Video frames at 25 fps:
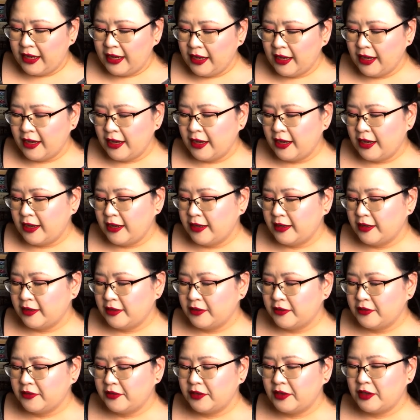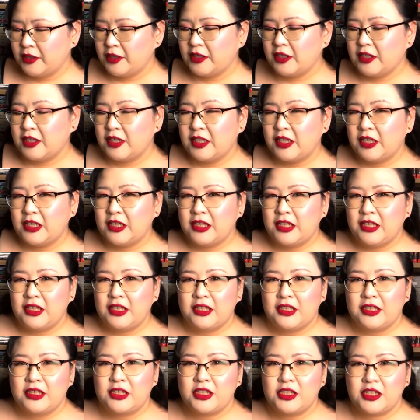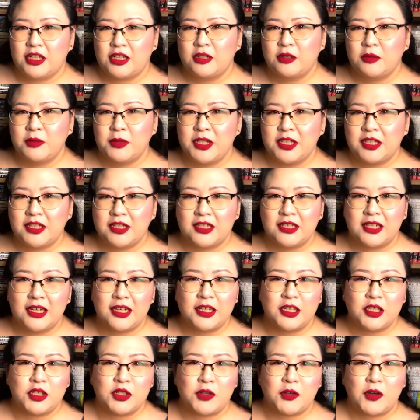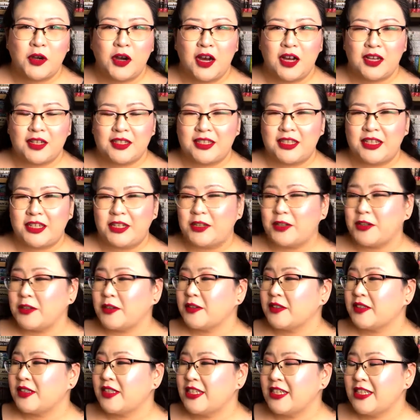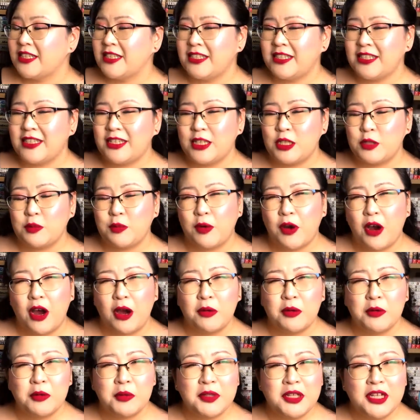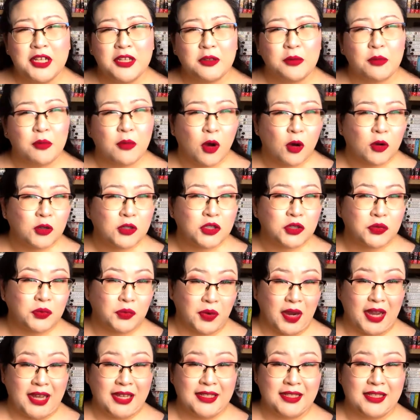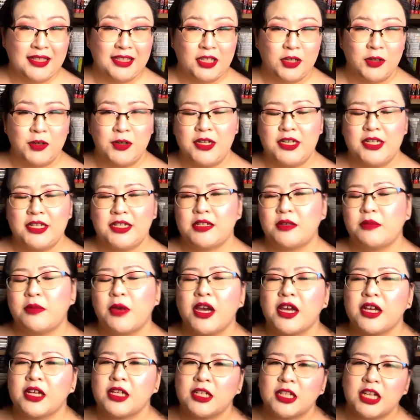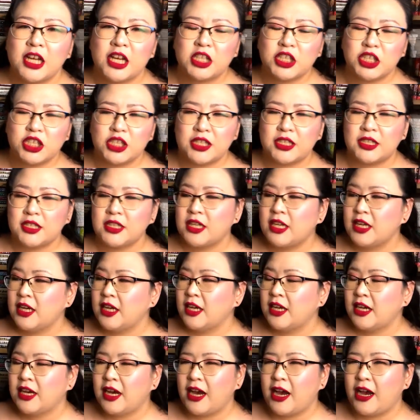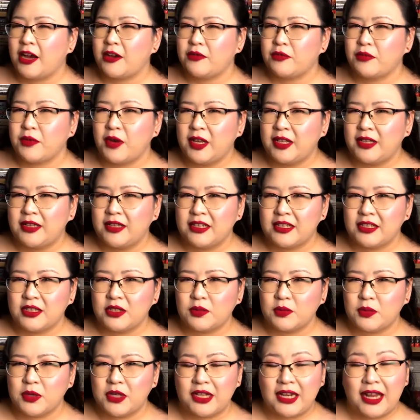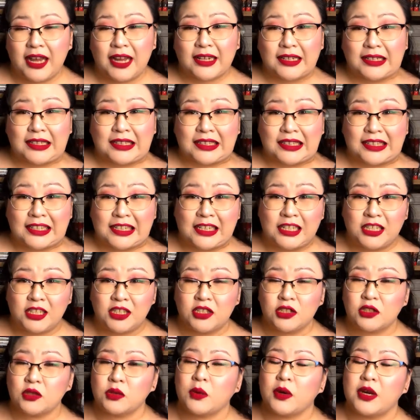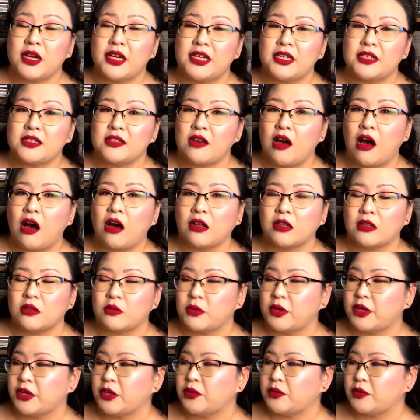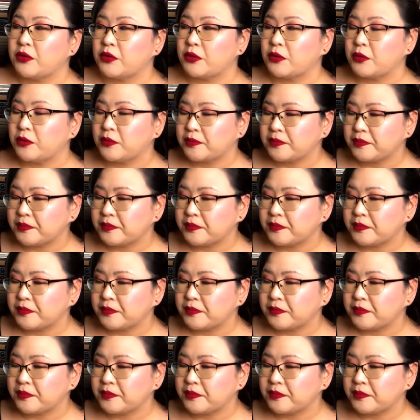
have the Gentleman's Alliance Cross here. This is probably the most read series in my collection. I've read this one at least twice all the way through.